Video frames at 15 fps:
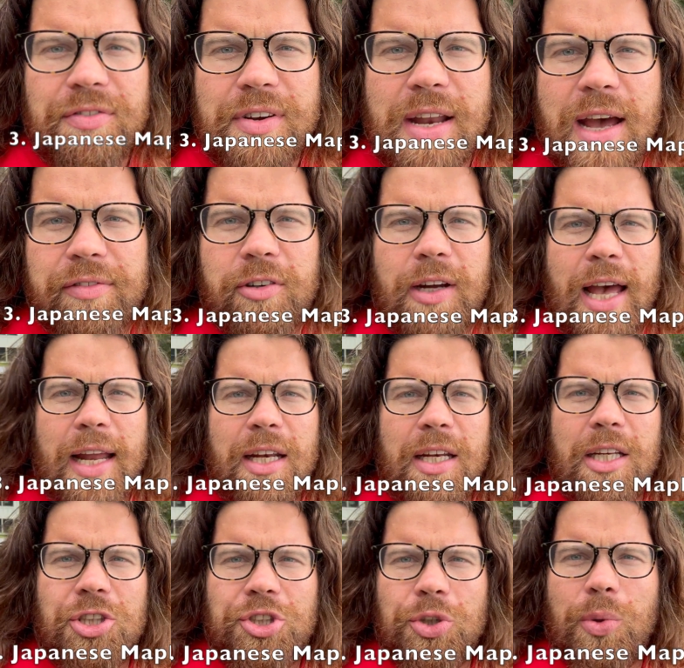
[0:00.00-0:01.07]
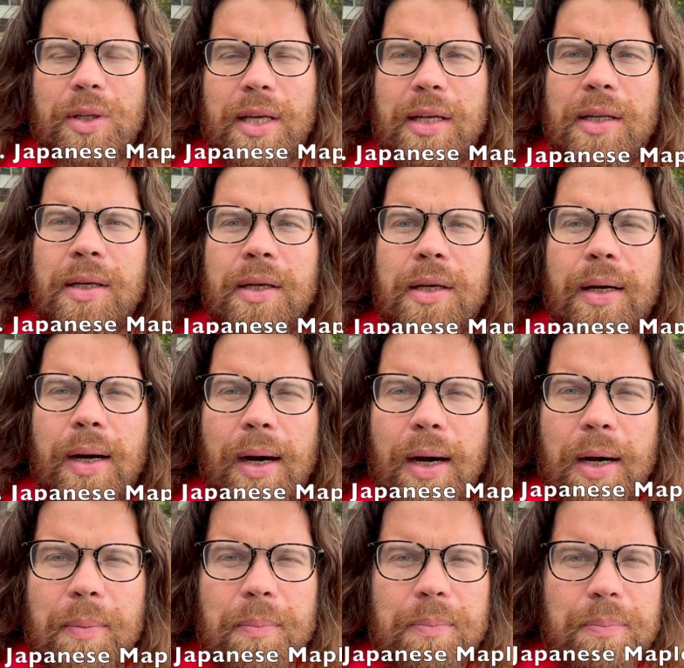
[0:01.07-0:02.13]
never had an issue with it.
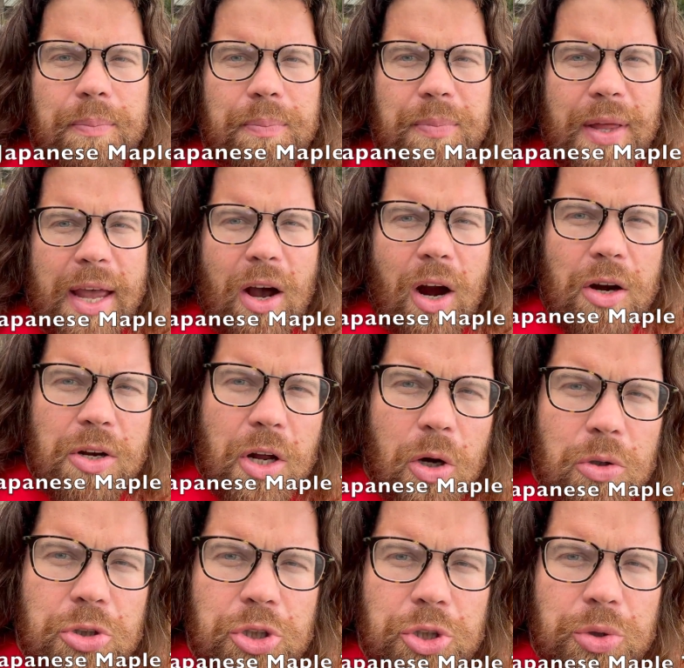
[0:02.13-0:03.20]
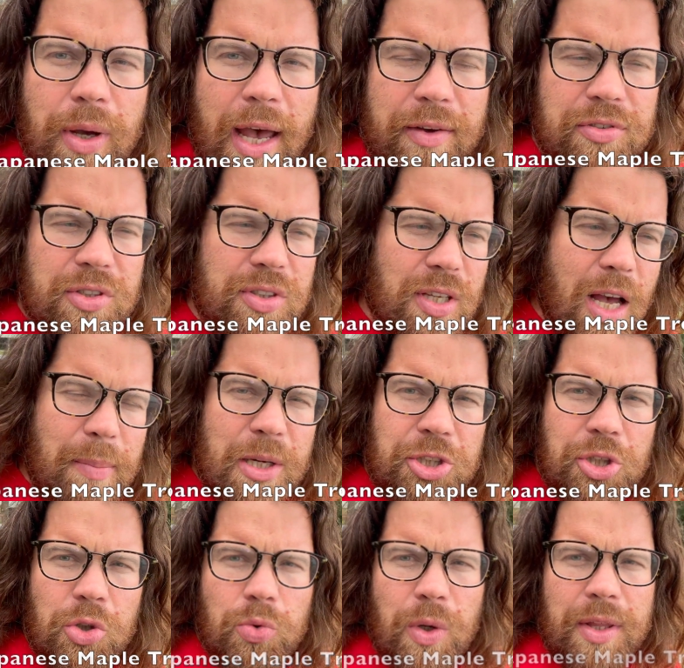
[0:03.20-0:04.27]
They are known to have some
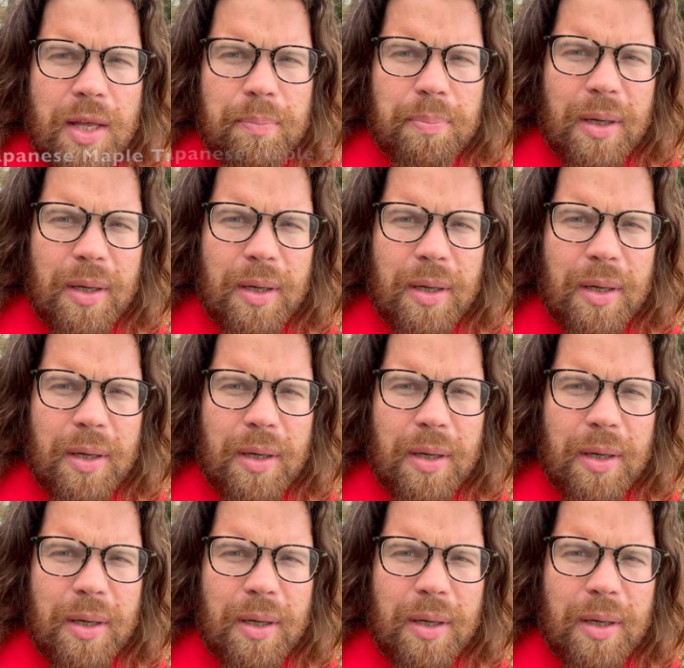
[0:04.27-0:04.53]
issues with it,